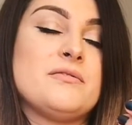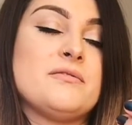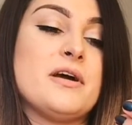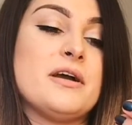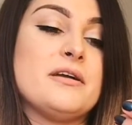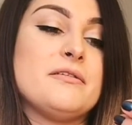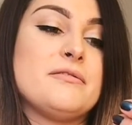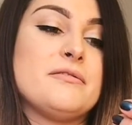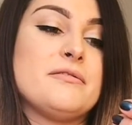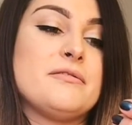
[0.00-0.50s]

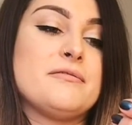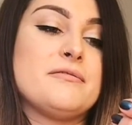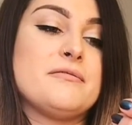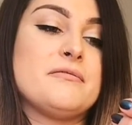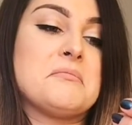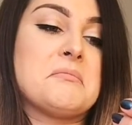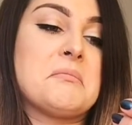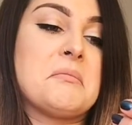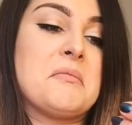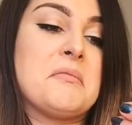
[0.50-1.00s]
5
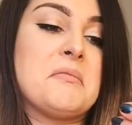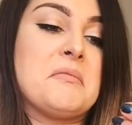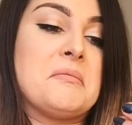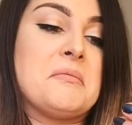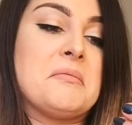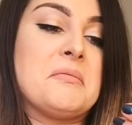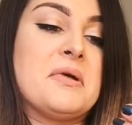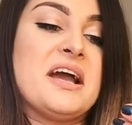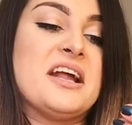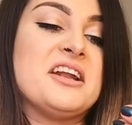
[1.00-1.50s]

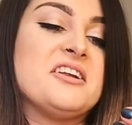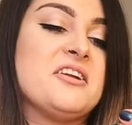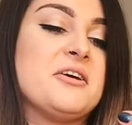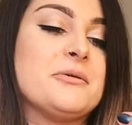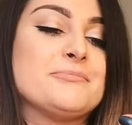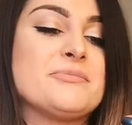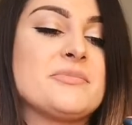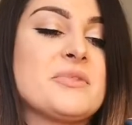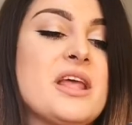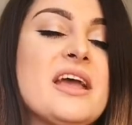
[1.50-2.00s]
I don't know
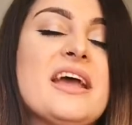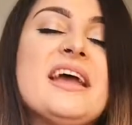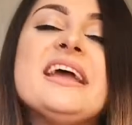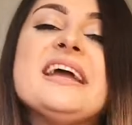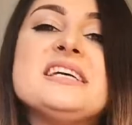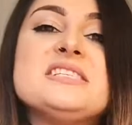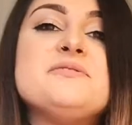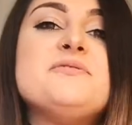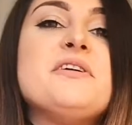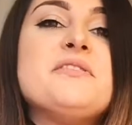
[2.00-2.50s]

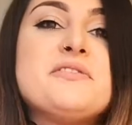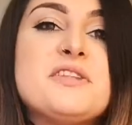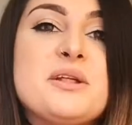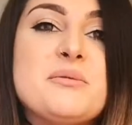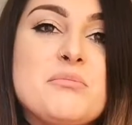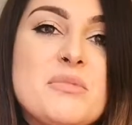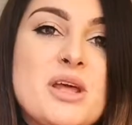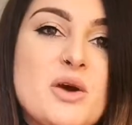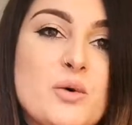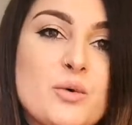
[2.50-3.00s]
it's
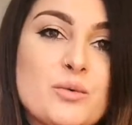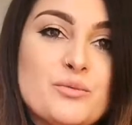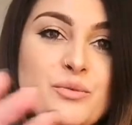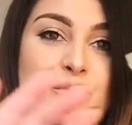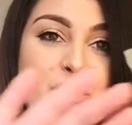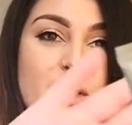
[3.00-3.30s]
15 mil